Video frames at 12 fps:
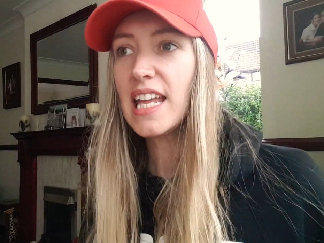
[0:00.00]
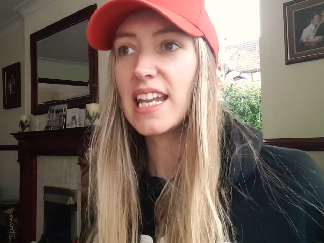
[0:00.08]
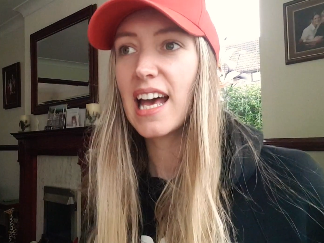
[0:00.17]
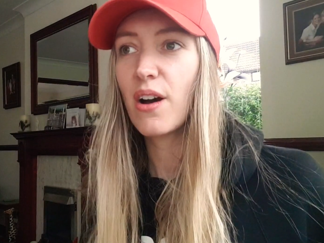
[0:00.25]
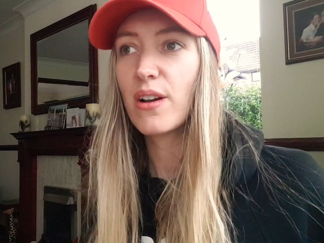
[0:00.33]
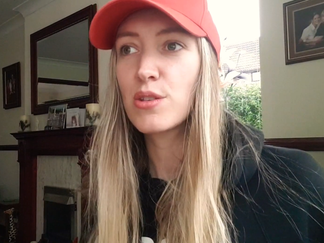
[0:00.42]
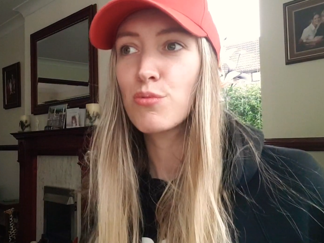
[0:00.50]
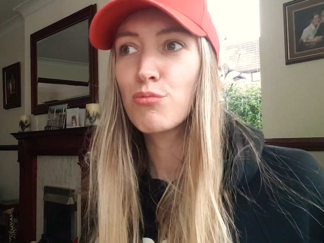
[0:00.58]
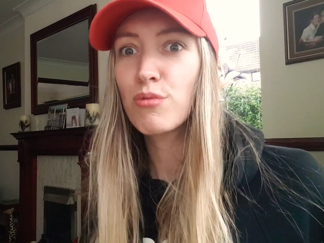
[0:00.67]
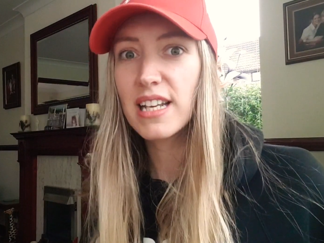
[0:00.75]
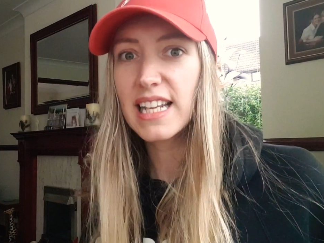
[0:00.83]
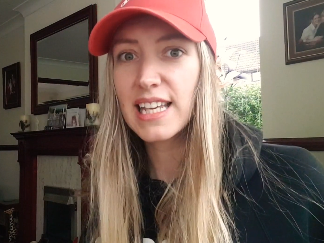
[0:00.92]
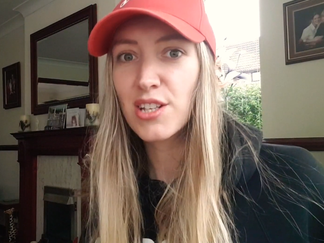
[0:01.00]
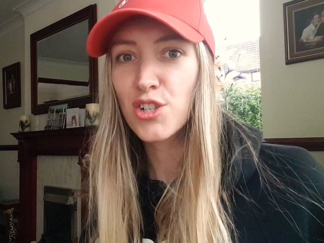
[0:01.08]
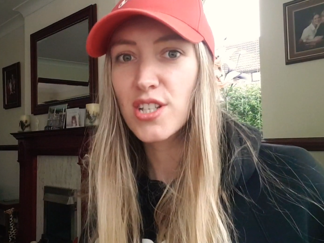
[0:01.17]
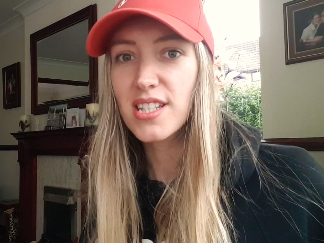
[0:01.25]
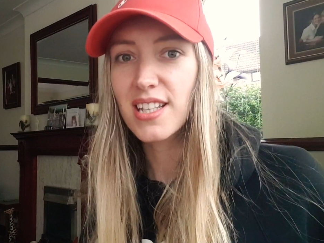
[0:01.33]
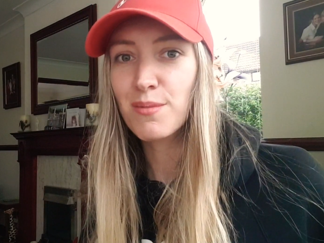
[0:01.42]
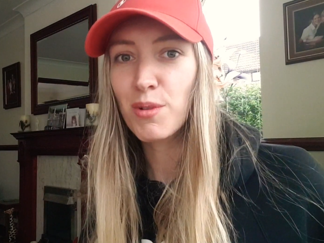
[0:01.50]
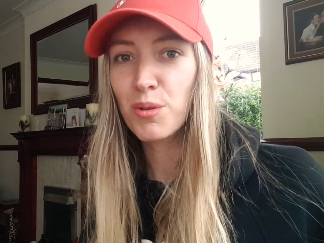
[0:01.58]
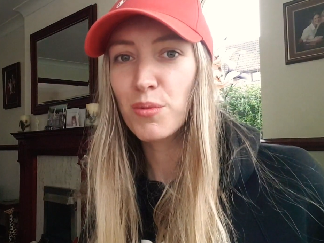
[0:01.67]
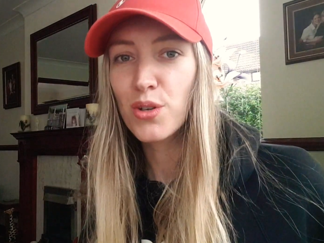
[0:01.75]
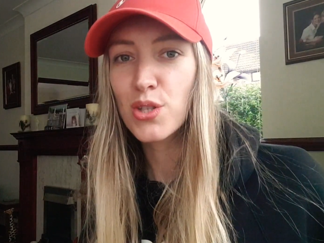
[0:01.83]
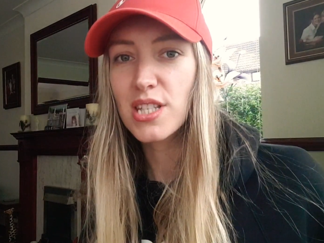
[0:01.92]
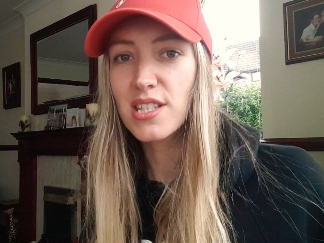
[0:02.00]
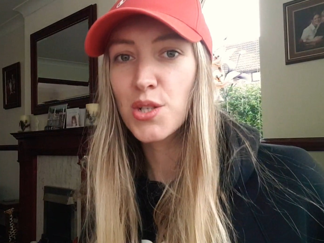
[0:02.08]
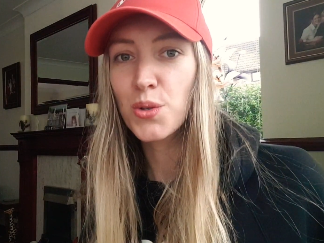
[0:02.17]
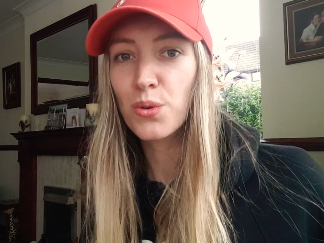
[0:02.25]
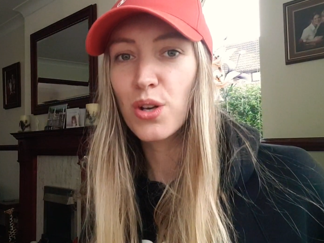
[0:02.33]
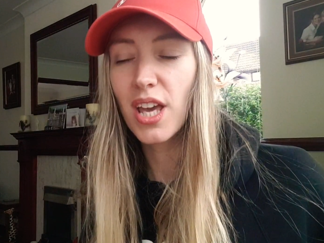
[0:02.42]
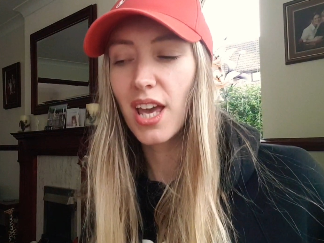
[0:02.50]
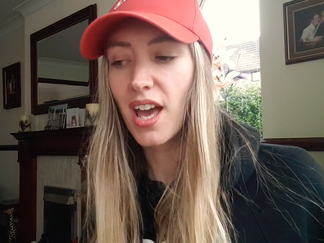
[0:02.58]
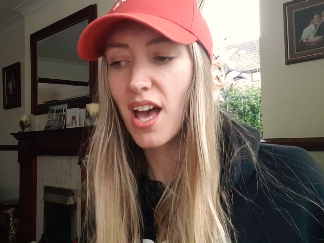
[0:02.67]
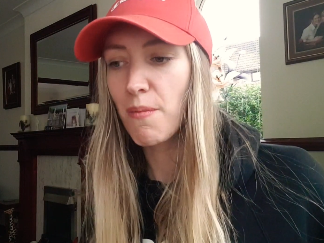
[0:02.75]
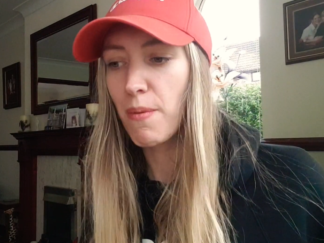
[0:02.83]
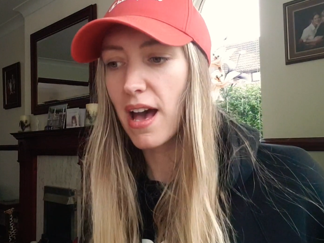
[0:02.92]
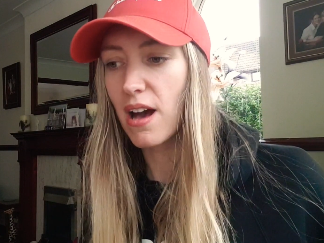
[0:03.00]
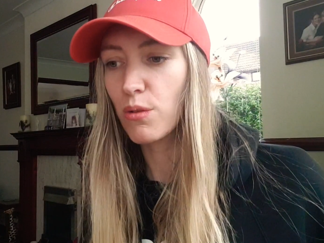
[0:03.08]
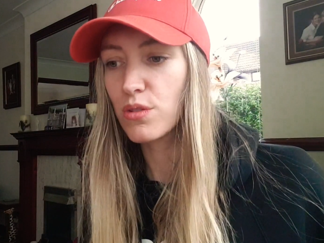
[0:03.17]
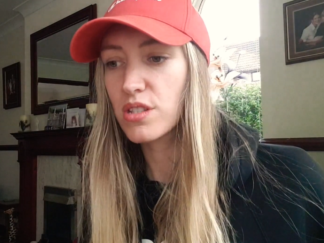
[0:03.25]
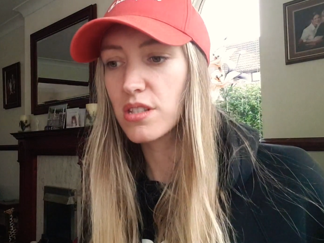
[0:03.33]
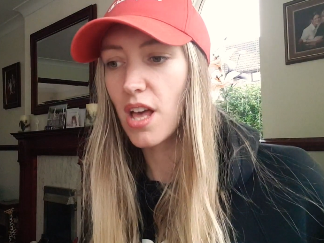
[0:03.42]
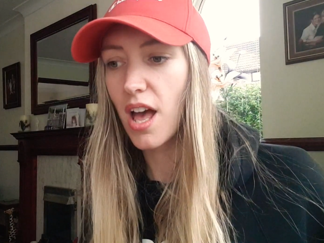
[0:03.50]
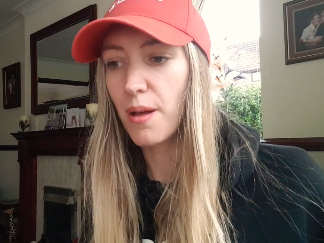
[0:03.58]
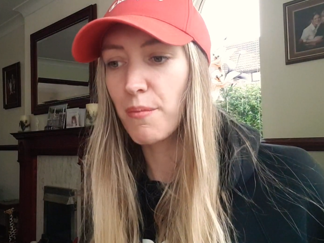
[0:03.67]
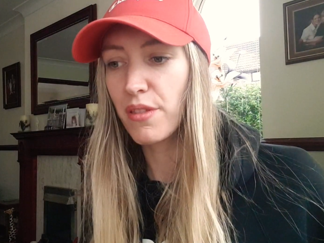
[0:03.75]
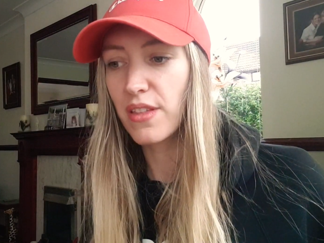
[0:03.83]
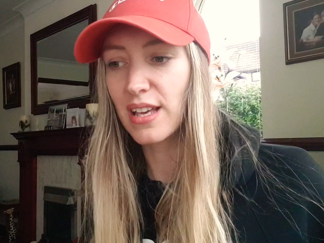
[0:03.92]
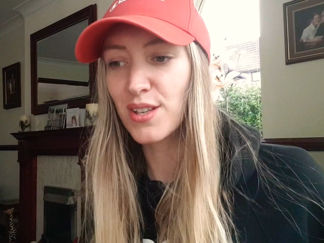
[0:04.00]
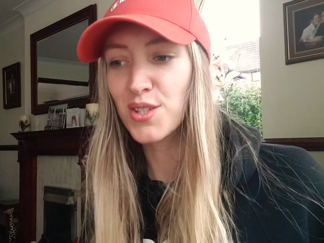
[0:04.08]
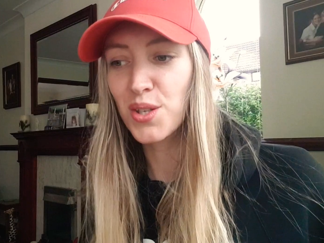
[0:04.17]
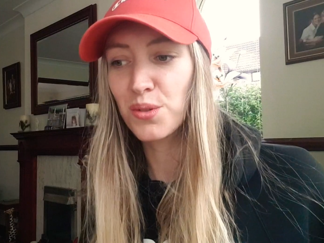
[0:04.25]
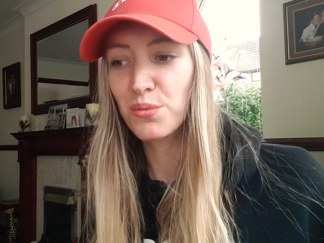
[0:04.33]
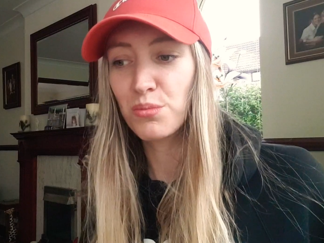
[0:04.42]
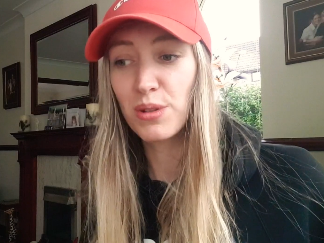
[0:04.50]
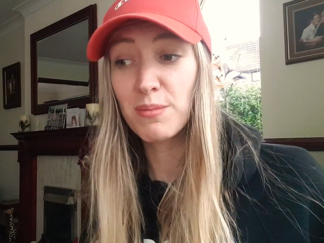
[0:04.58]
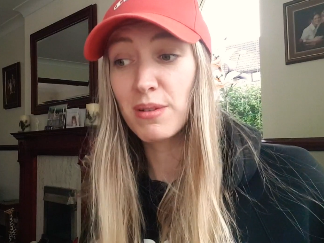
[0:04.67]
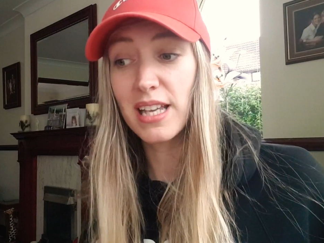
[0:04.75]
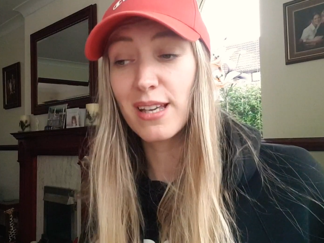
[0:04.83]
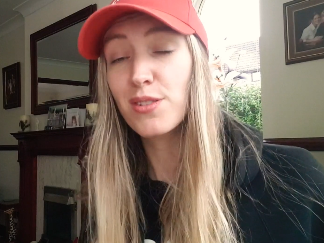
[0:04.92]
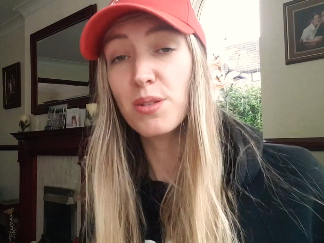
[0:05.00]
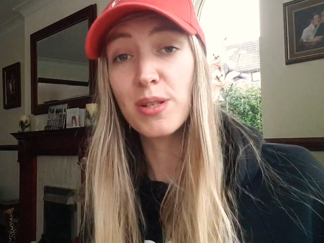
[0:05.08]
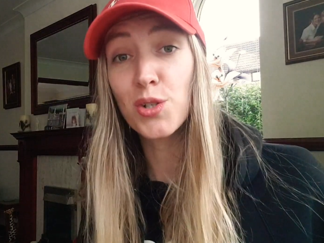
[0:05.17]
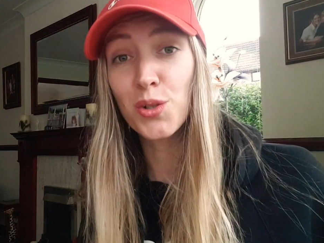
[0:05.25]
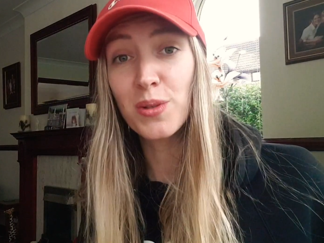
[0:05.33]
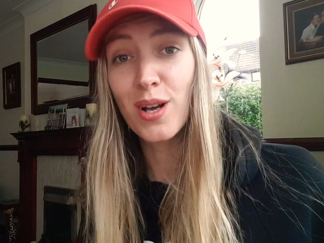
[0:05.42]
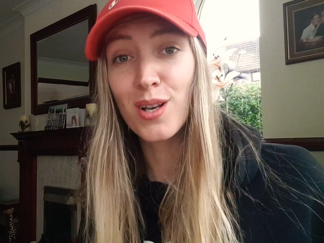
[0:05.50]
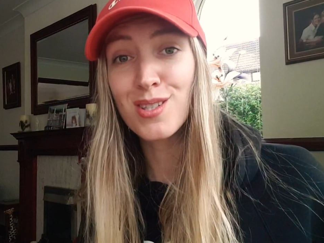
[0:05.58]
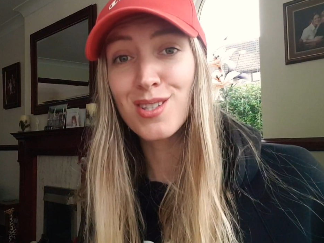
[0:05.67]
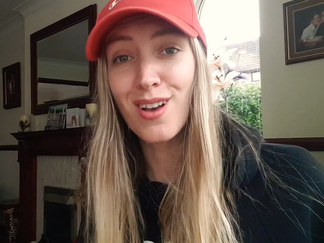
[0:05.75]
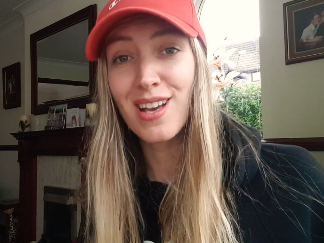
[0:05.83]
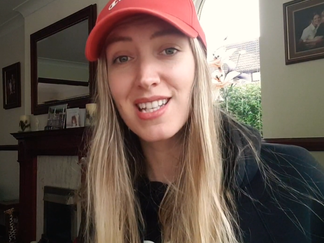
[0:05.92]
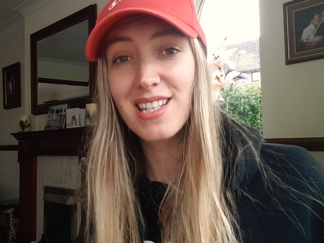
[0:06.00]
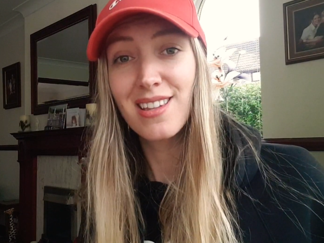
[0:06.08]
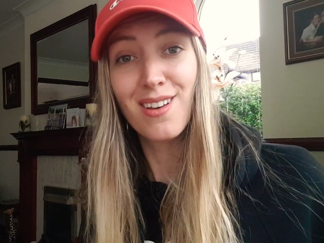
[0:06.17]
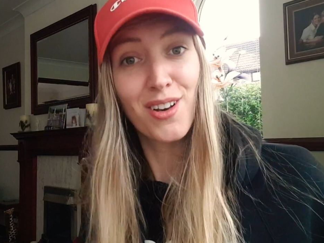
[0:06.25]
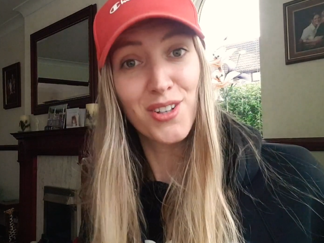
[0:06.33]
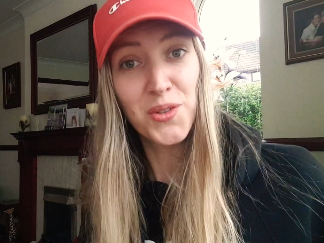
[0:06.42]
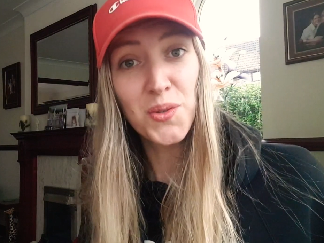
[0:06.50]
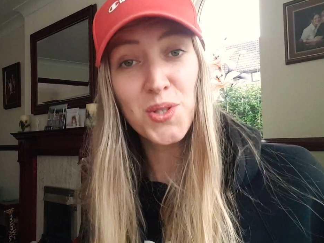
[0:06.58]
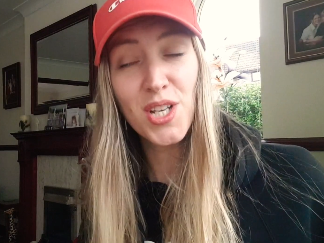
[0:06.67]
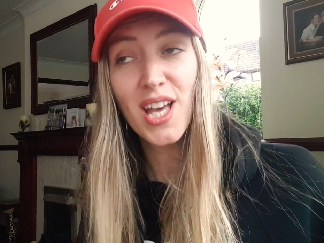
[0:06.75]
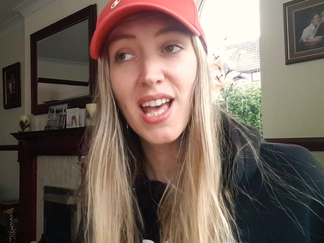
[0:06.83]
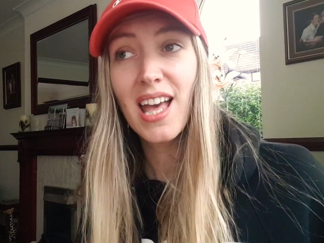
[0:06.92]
Now, it's really interesting at the moment because it's talking about um, things that we believe to be true in our society that are not,